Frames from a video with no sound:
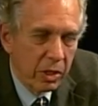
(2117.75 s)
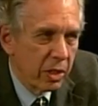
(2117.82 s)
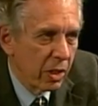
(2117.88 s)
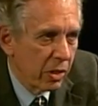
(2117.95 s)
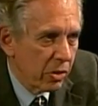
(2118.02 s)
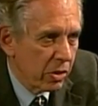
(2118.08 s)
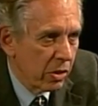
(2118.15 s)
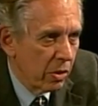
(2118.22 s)
to
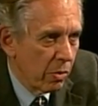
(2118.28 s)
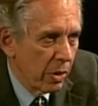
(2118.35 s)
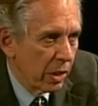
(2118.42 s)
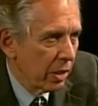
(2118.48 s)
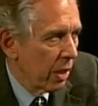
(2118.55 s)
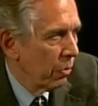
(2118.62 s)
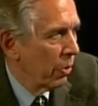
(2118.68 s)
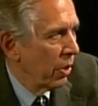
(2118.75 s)
get us
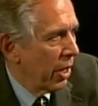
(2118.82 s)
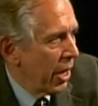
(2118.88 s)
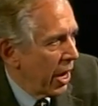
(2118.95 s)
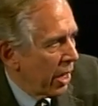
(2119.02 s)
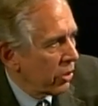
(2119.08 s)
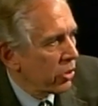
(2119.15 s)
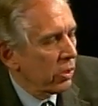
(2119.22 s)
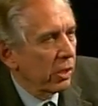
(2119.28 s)
going that will
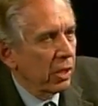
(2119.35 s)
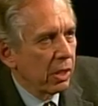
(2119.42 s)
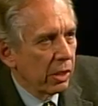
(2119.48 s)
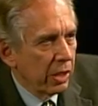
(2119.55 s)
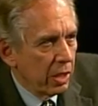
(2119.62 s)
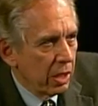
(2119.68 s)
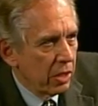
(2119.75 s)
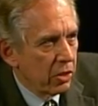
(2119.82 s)
actually
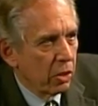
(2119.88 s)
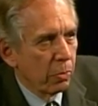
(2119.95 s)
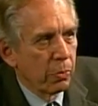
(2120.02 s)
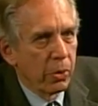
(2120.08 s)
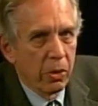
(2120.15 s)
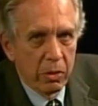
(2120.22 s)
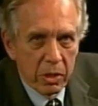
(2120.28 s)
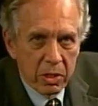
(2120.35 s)
lead to
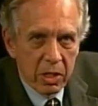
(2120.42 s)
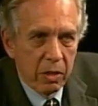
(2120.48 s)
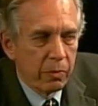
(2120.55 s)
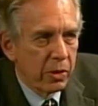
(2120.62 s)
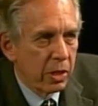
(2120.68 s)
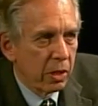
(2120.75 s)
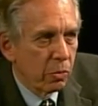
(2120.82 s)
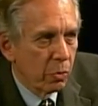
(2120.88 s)

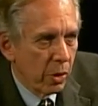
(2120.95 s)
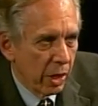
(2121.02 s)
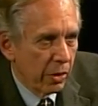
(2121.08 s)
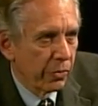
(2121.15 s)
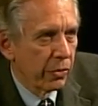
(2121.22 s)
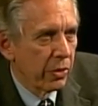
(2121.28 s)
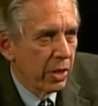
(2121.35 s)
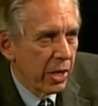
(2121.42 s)
productivity and
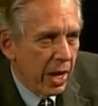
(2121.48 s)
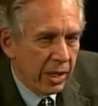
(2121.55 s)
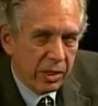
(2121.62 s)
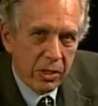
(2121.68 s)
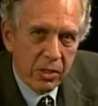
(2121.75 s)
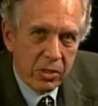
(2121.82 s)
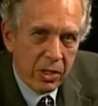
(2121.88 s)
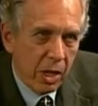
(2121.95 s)
wealth,
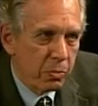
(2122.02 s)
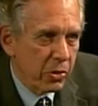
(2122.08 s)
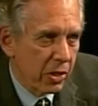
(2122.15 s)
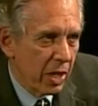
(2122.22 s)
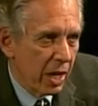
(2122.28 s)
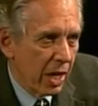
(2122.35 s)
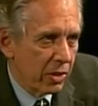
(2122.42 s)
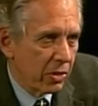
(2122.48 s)
not
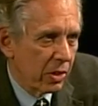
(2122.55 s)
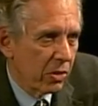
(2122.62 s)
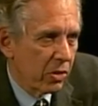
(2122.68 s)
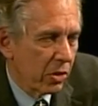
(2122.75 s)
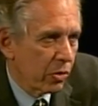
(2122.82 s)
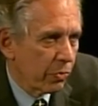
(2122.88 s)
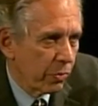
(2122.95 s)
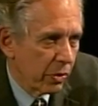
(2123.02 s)
subsidizing
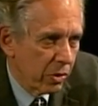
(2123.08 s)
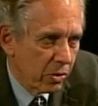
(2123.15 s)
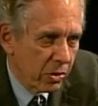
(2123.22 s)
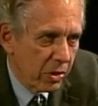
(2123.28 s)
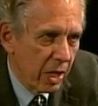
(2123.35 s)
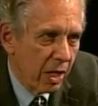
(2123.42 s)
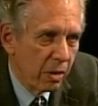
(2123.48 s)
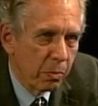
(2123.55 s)
just for the
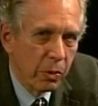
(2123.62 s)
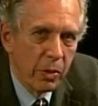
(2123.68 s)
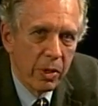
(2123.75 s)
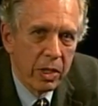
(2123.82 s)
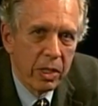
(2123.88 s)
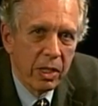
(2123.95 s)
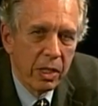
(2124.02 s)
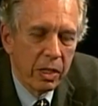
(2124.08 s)

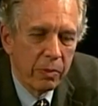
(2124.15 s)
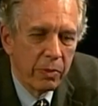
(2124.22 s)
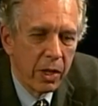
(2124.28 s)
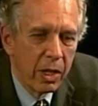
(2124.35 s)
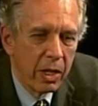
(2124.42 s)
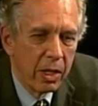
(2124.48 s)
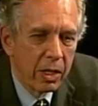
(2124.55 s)
standpoint of